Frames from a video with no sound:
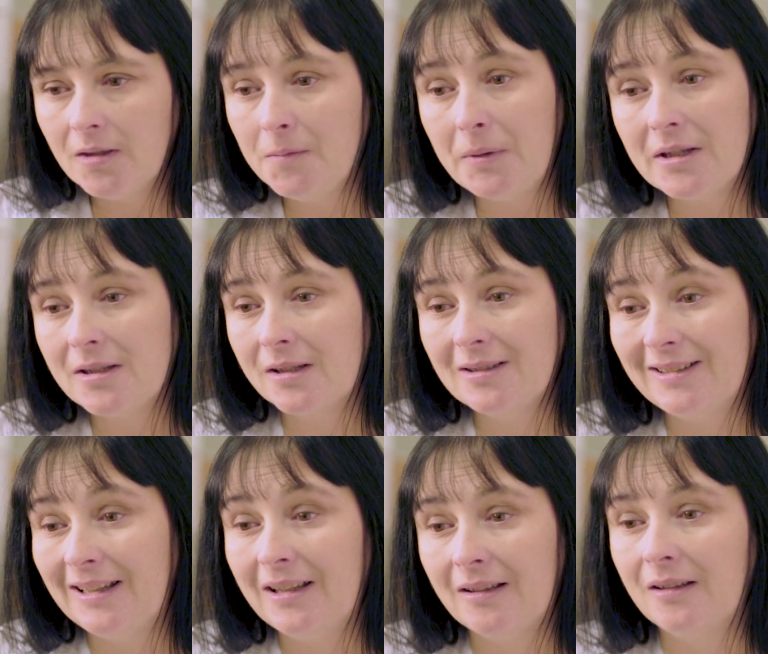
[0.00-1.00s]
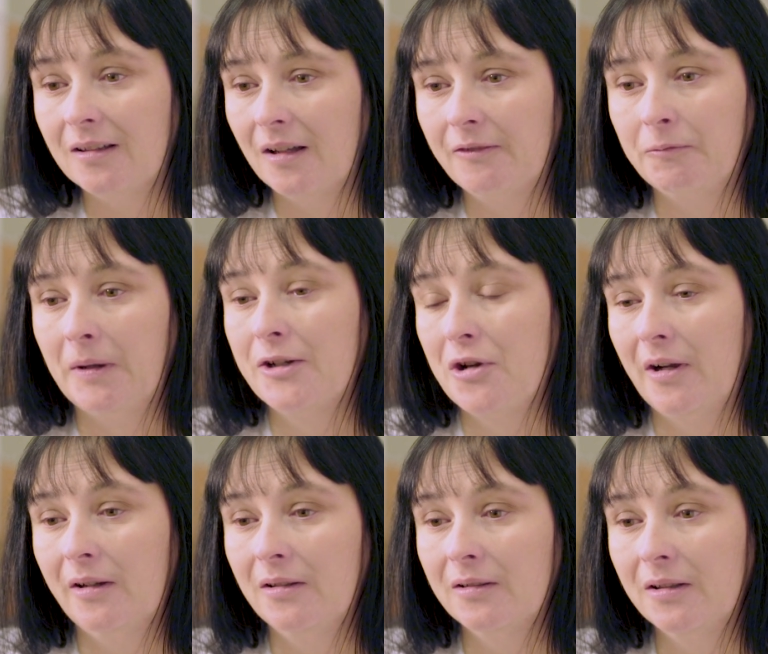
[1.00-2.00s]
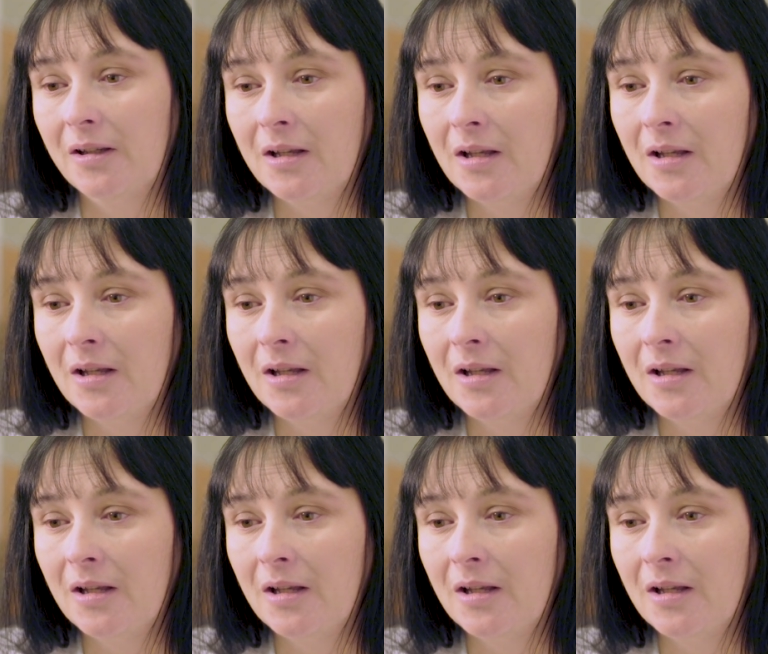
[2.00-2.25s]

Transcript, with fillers: the basic needs of my child.